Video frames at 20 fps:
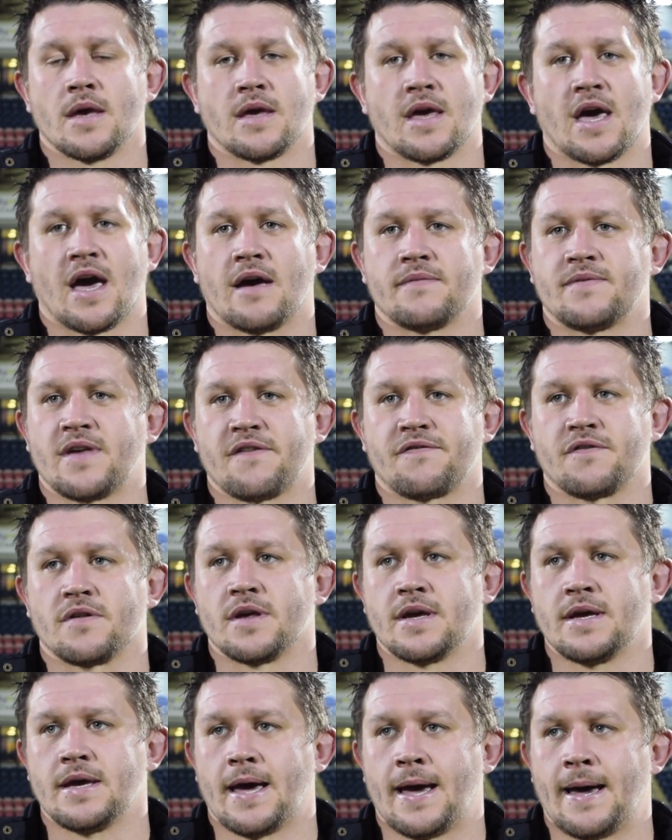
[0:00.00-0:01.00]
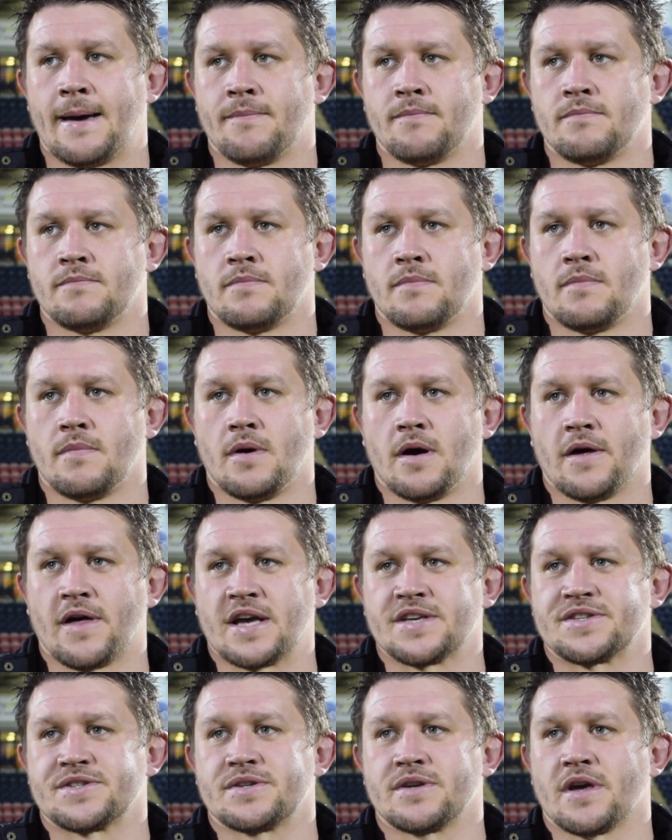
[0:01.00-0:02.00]
Yeah, definitely. I
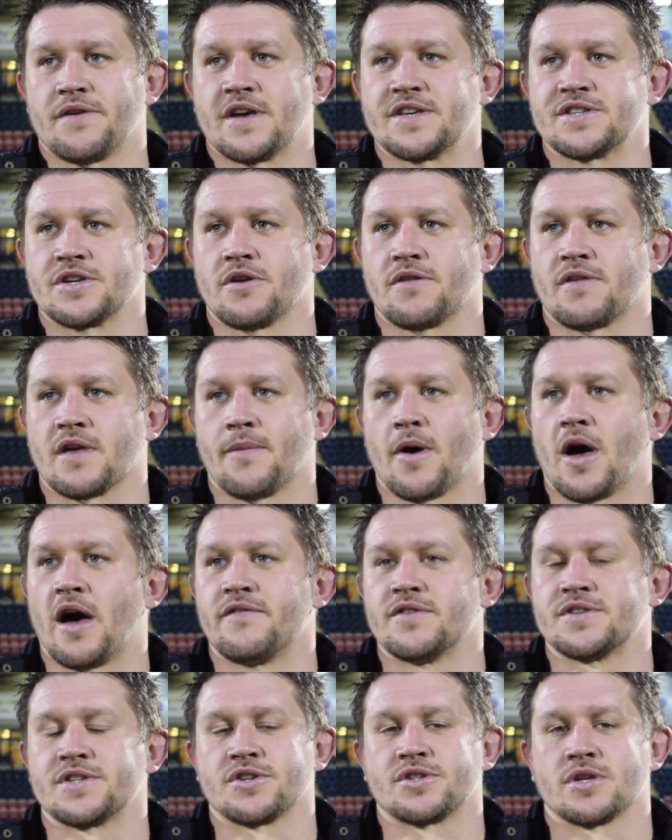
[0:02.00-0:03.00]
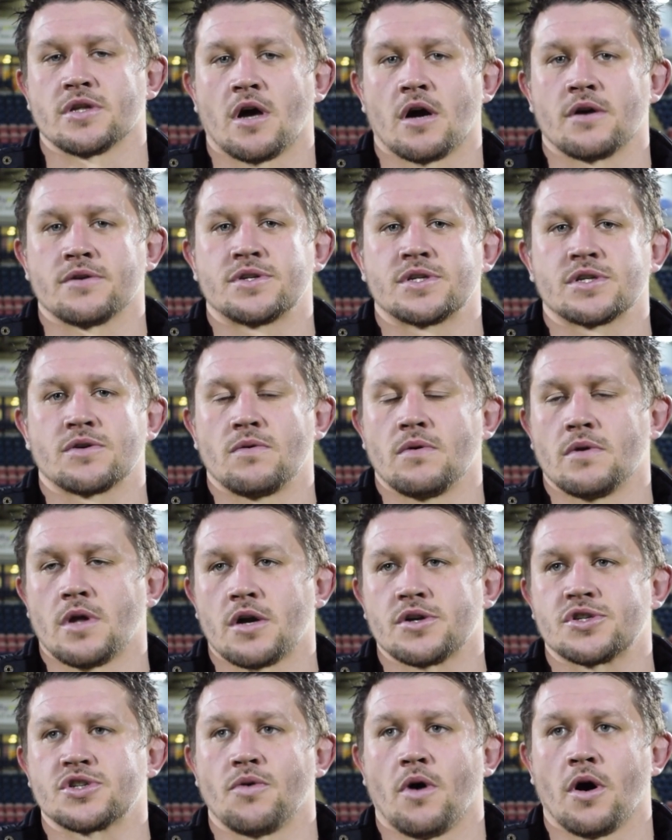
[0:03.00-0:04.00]
think it's a good thing about having such a large
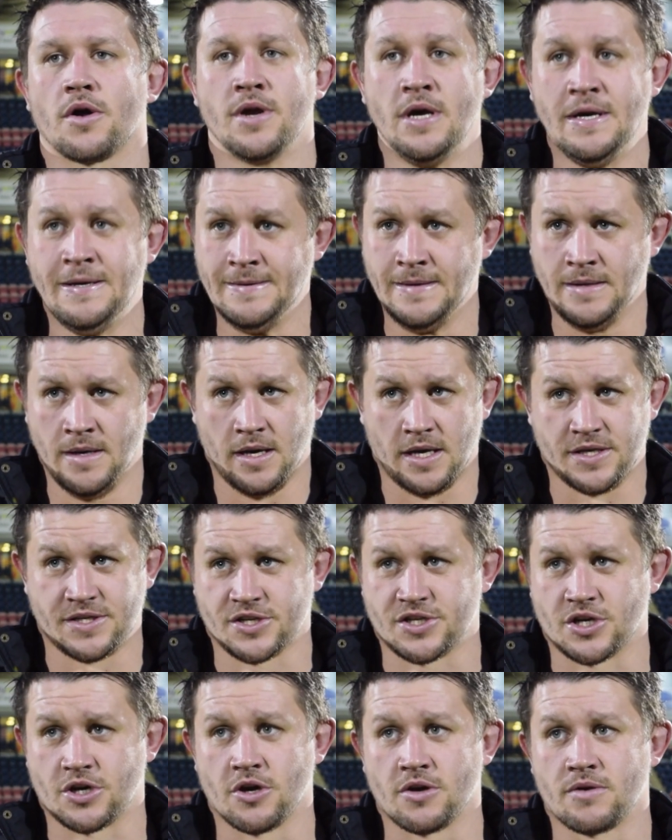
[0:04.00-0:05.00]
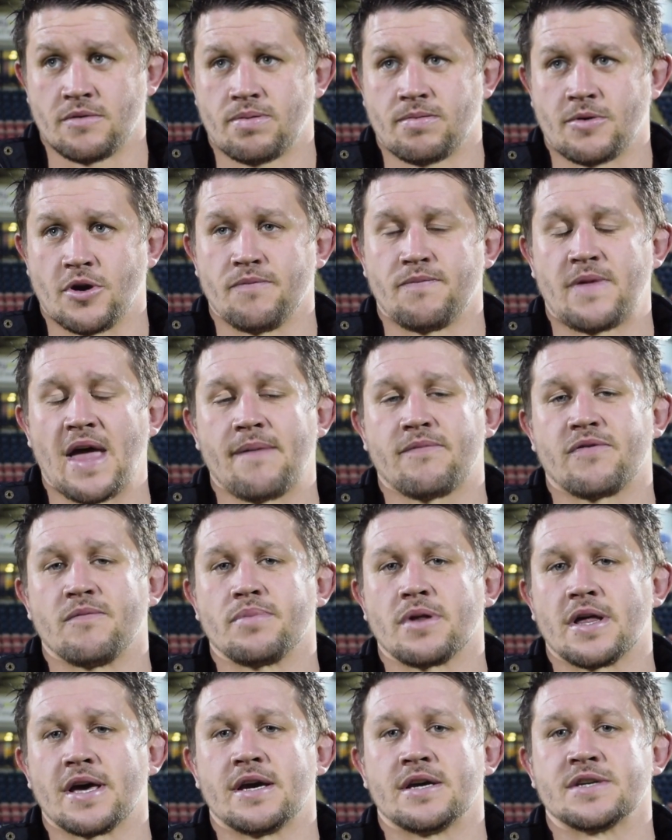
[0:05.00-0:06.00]
squad and such a good depth
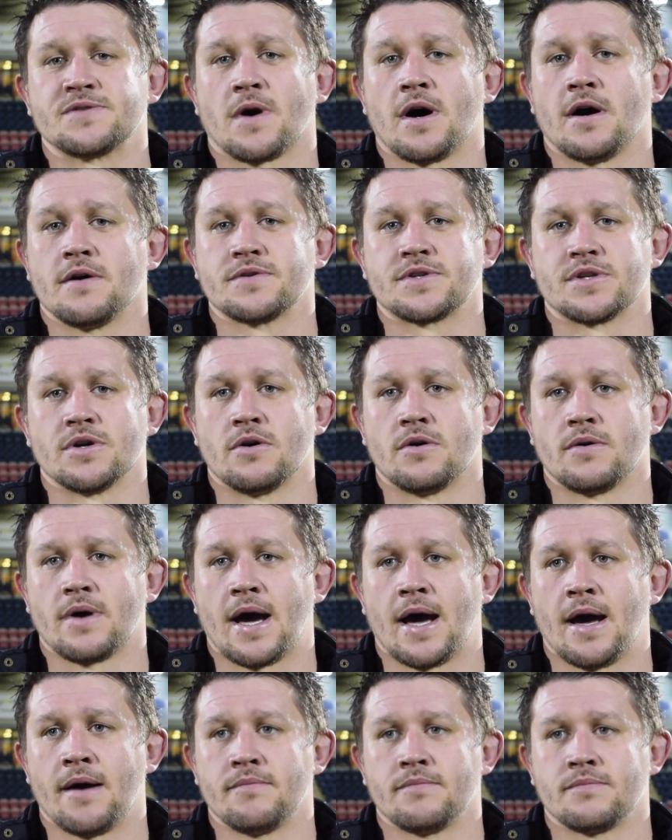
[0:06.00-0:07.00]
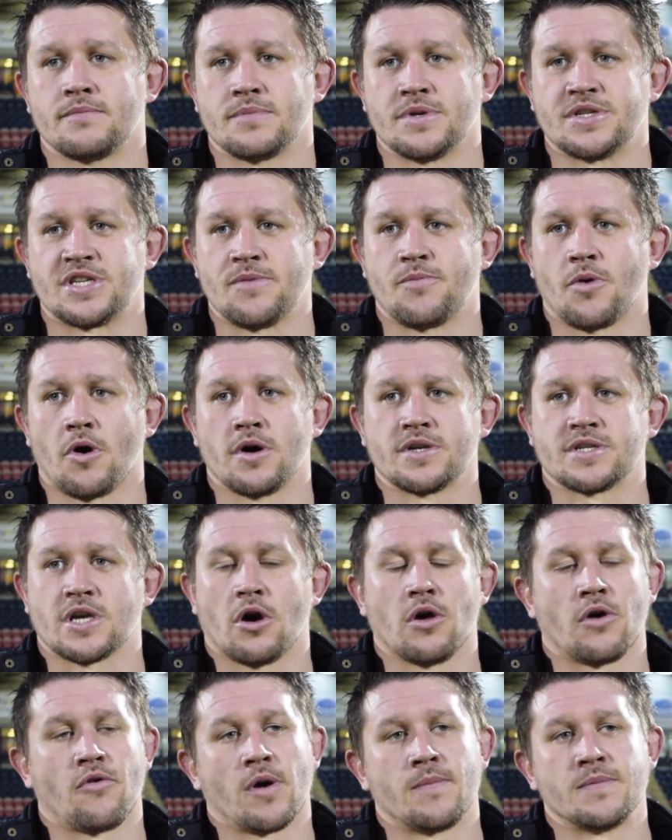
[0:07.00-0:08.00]
in play as well. So you see boys
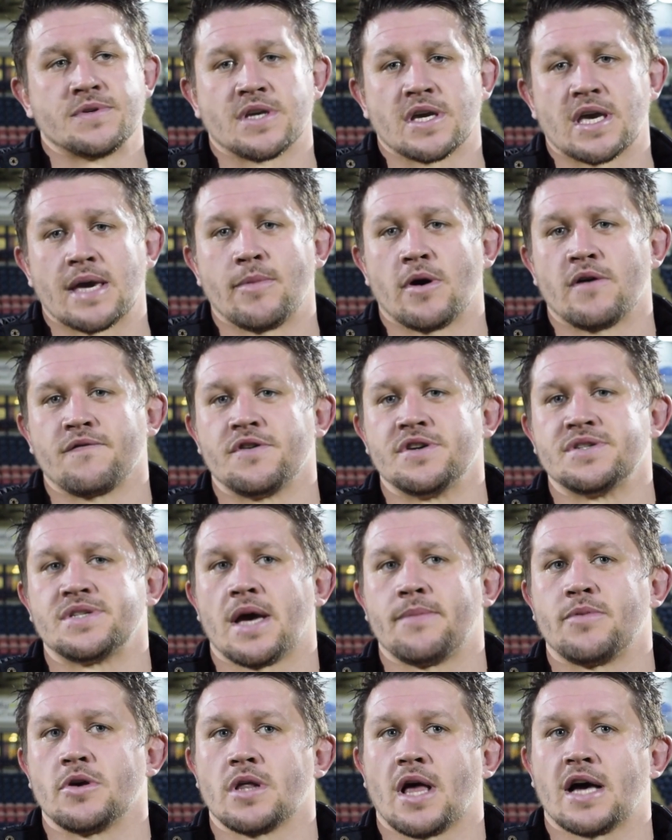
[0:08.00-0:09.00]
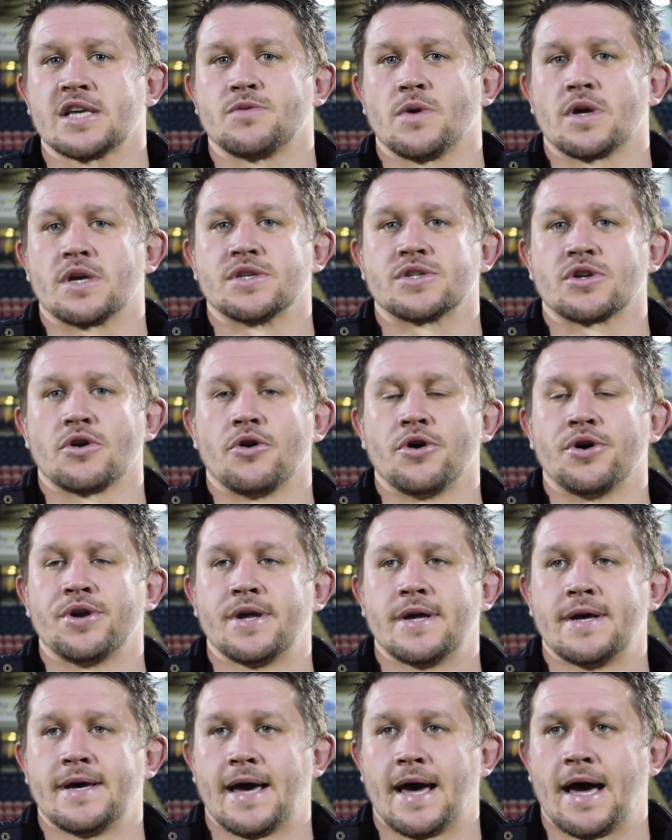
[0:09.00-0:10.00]
like Ollie Robinson came on for his debut last week and scored,
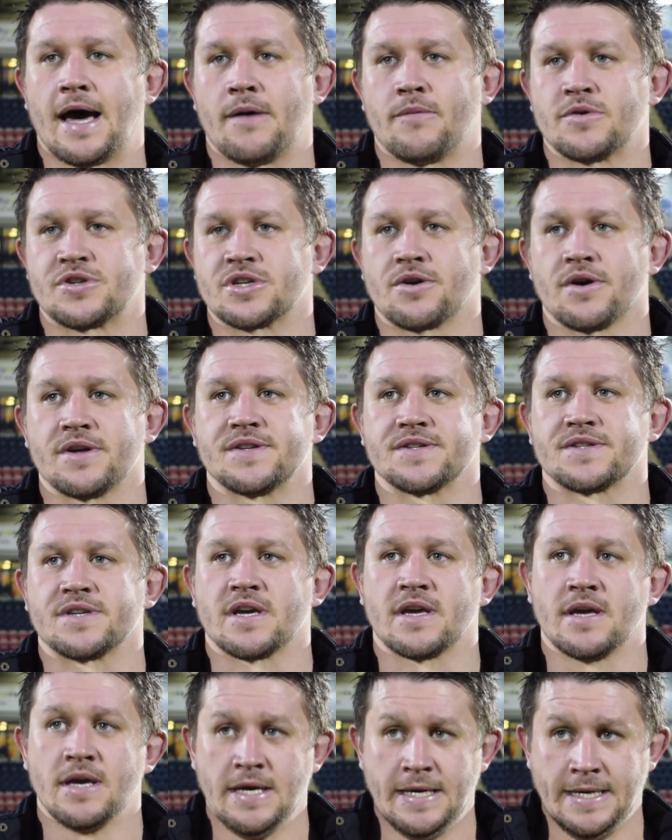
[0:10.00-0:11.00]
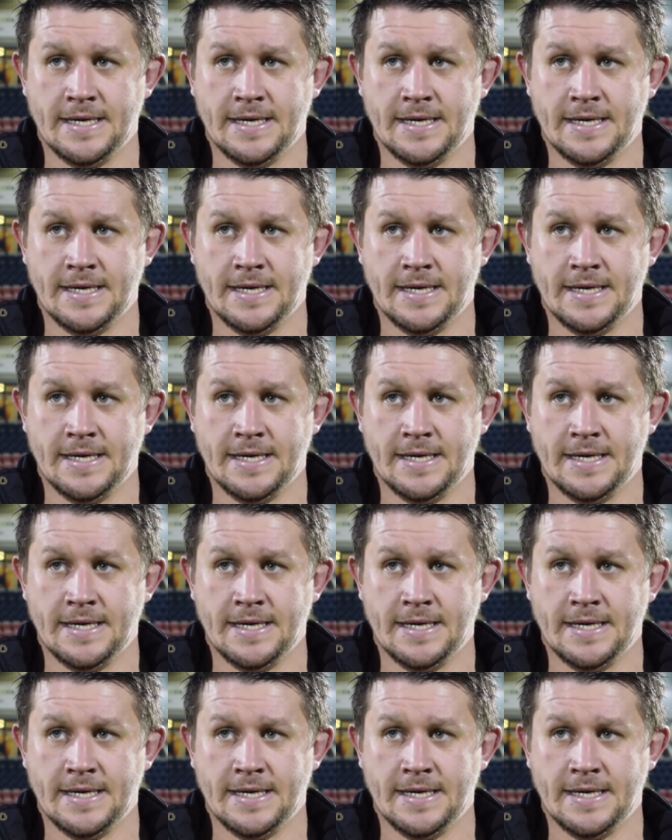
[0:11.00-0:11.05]
which is great to see.